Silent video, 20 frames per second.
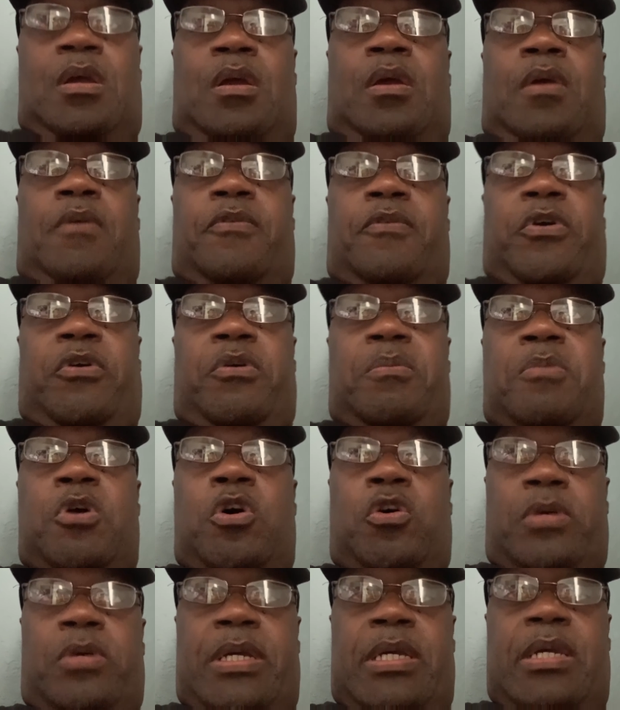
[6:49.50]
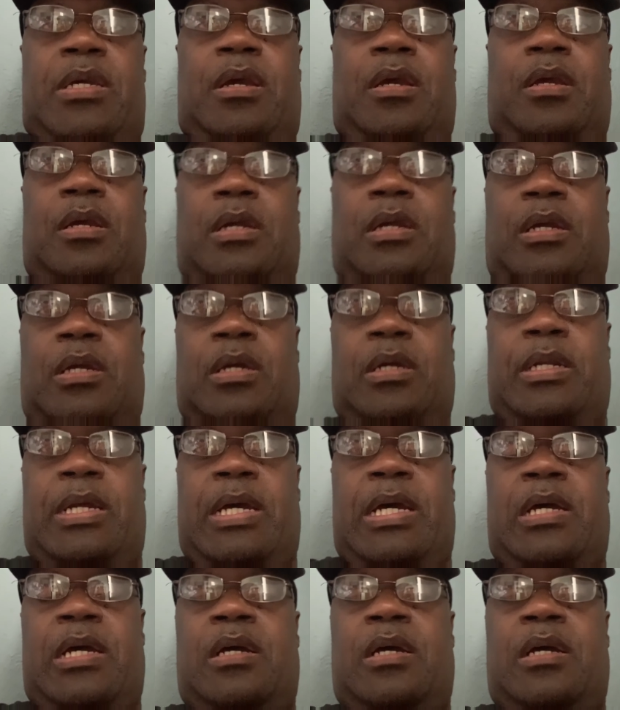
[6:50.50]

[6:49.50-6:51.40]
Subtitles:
very bulky and